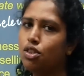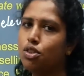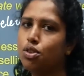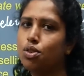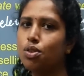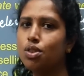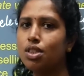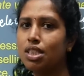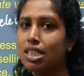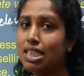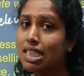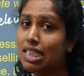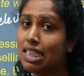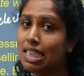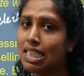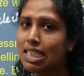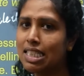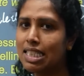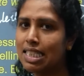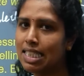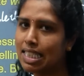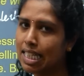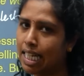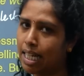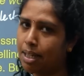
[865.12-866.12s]
choose, it's the
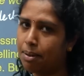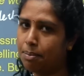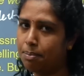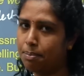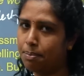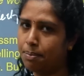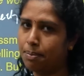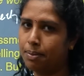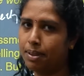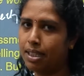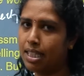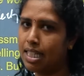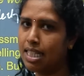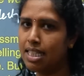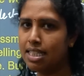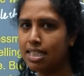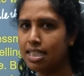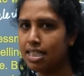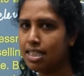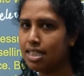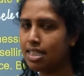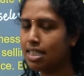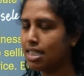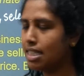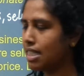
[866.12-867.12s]
same. Yes,
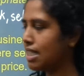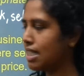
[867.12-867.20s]
it's the